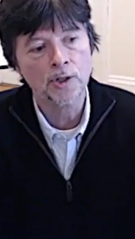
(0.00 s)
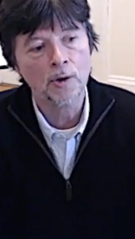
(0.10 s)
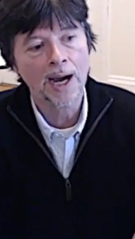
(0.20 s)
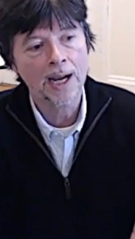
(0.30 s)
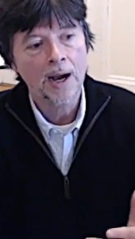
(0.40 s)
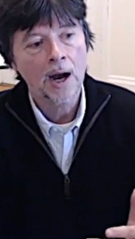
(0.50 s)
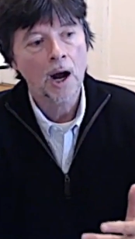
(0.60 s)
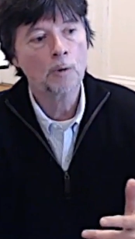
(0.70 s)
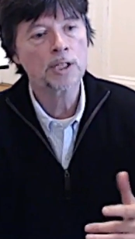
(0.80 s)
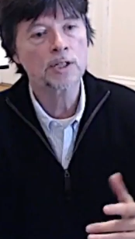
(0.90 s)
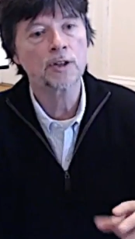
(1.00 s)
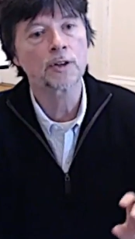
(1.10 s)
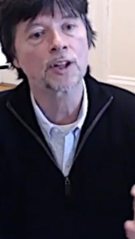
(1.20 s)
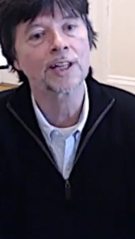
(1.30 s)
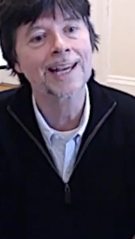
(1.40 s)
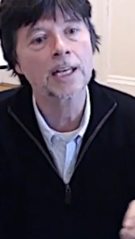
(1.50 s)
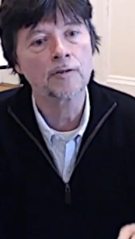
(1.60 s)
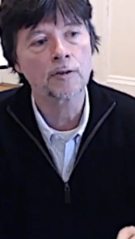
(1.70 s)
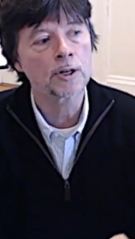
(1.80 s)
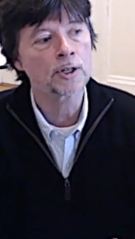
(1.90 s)
I always feel that thank you
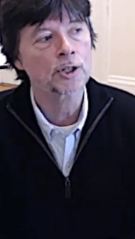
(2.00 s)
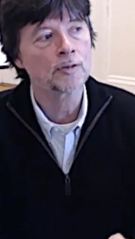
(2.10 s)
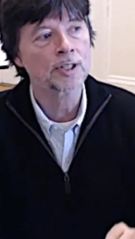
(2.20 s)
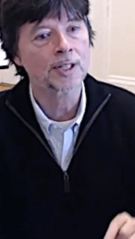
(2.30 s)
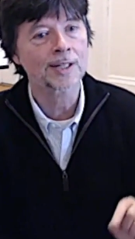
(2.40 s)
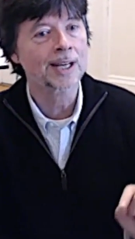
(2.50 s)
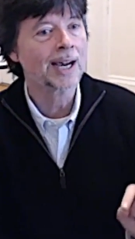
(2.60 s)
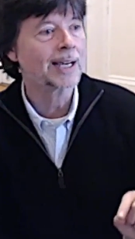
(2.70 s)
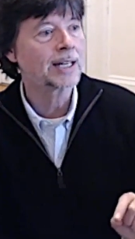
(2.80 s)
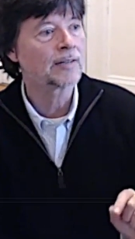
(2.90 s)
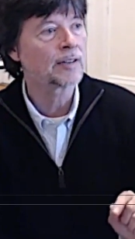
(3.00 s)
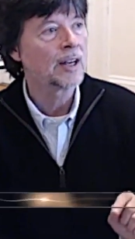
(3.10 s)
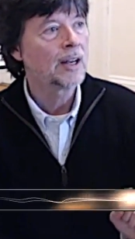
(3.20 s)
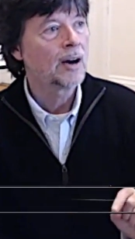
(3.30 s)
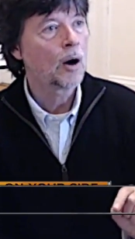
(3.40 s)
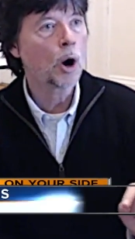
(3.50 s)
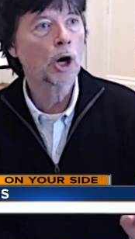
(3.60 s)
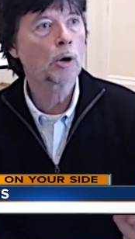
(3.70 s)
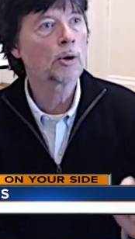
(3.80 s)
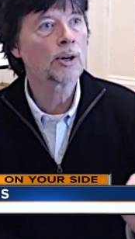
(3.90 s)
for your service is a kind of
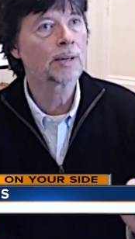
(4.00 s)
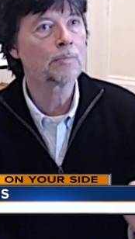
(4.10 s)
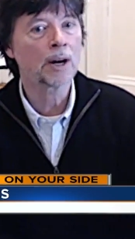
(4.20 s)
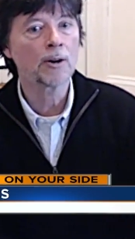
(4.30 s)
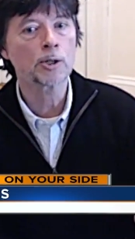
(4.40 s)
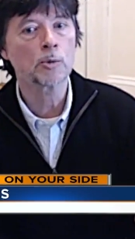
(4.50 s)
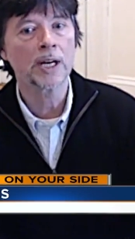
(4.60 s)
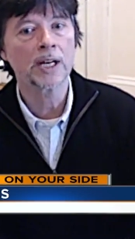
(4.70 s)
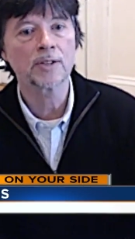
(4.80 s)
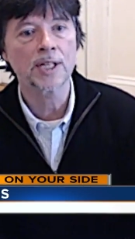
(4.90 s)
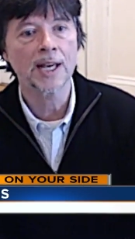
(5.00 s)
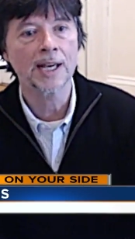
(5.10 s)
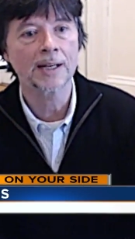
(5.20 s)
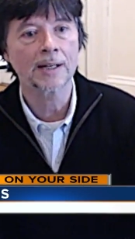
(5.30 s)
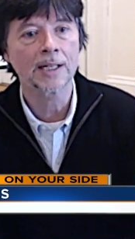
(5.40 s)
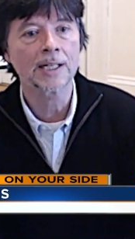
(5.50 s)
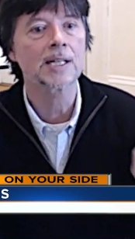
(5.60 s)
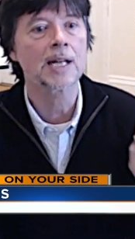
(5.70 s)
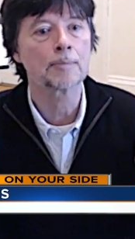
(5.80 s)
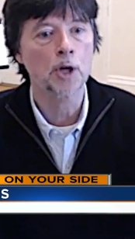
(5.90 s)
awkward, embarrassed way of saying, let's
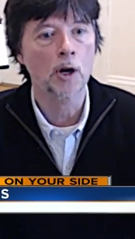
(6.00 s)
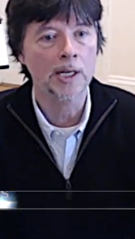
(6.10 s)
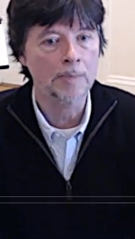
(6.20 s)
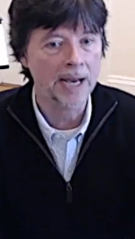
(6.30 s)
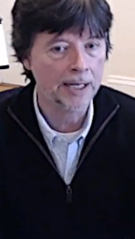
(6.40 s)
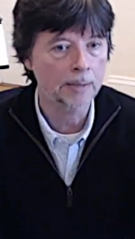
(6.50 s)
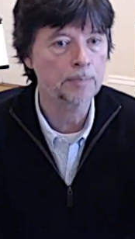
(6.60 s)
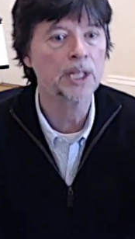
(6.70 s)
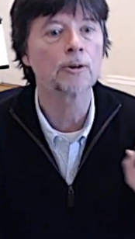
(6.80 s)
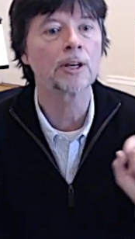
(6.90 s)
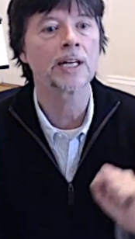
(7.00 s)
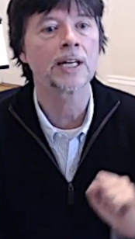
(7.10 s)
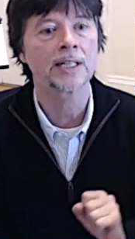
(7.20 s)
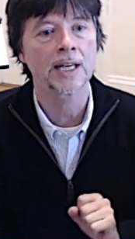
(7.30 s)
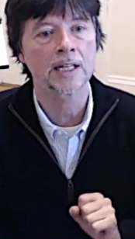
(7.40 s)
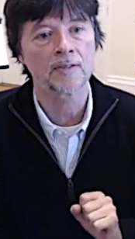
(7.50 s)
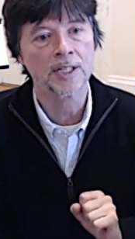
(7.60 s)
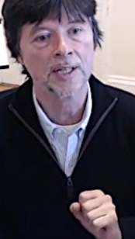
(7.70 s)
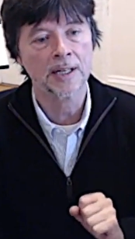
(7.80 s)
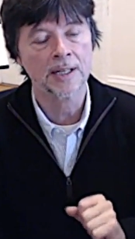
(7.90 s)
stop talking about it, a period at the end of a
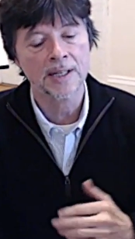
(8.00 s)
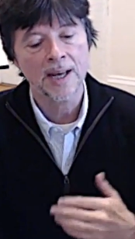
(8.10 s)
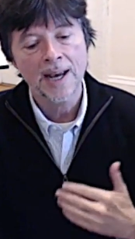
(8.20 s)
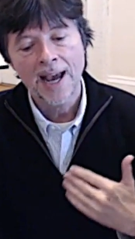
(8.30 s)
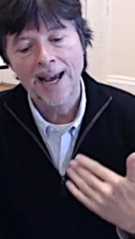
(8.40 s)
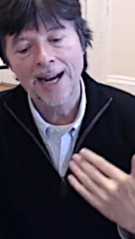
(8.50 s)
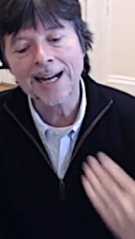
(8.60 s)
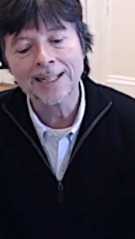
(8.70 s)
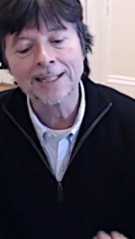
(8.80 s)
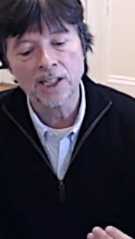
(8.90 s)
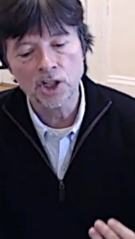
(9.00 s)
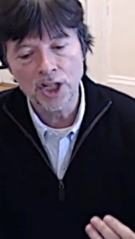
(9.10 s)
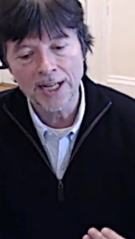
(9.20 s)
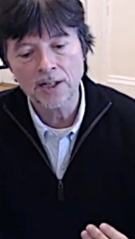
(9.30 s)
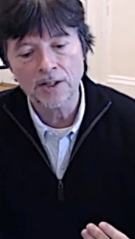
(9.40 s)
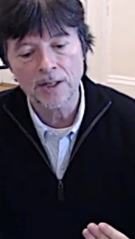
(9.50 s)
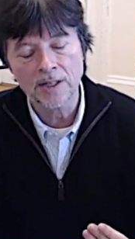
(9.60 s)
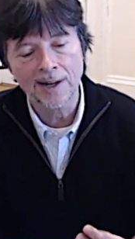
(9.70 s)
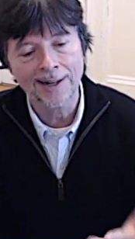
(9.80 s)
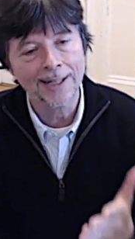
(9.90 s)
sentence. And I'd like to change this,
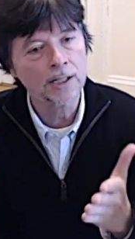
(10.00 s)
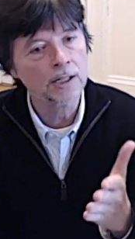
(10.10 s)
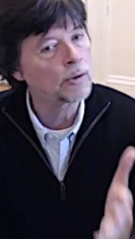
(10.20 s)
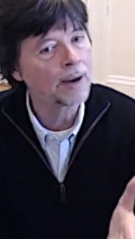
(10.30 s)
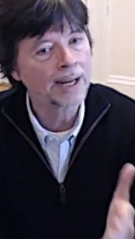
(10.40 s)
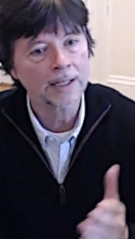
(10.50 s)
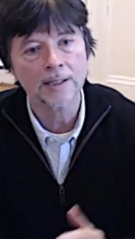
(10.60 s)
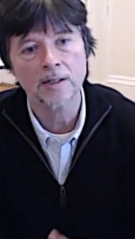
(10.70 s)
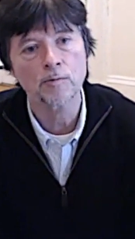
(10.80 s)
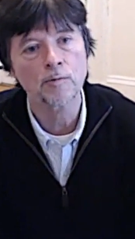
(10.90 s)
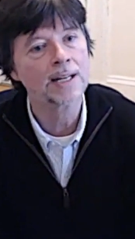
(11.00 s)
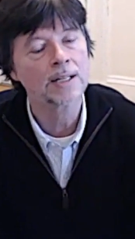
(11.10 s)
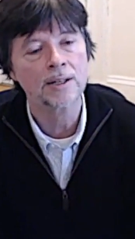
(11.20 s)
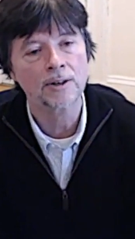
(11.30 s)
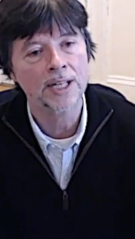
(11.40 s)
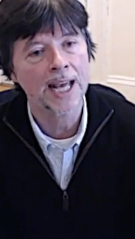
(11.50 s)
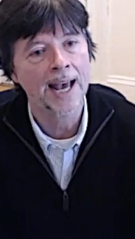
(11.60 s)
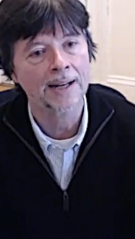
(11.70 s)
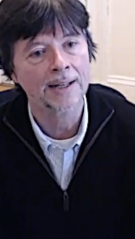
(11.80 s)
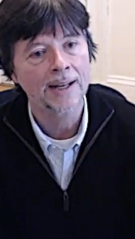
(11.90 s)
and I'd like to direct it right to your dad